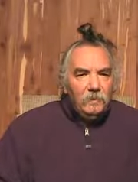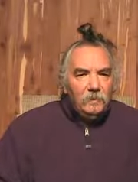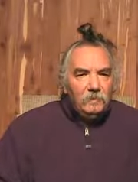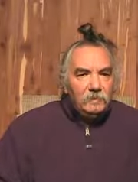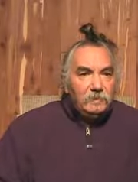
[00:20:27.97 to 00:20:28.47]

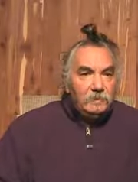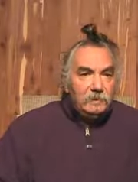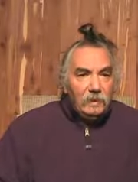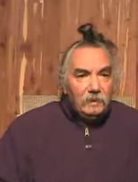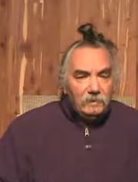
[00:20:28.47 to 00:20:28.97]
And this is
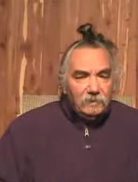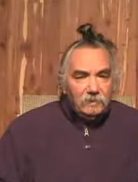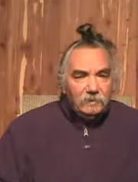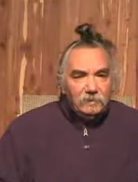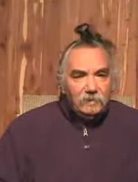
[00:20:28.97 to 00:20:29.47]
sanity.
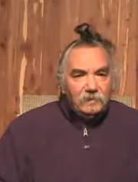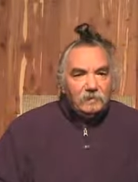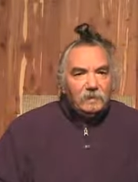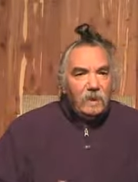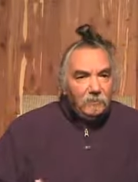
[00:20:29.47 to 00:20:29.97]
This
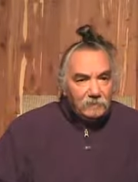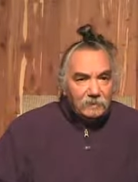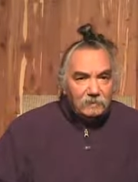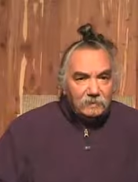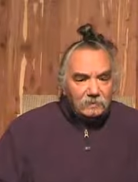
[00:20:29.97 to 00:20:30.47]
is
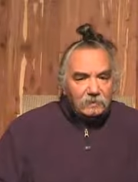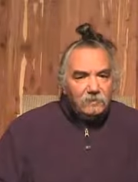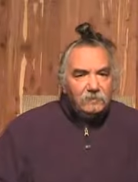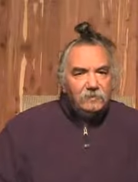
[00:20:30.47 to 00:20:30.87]
happiness. See?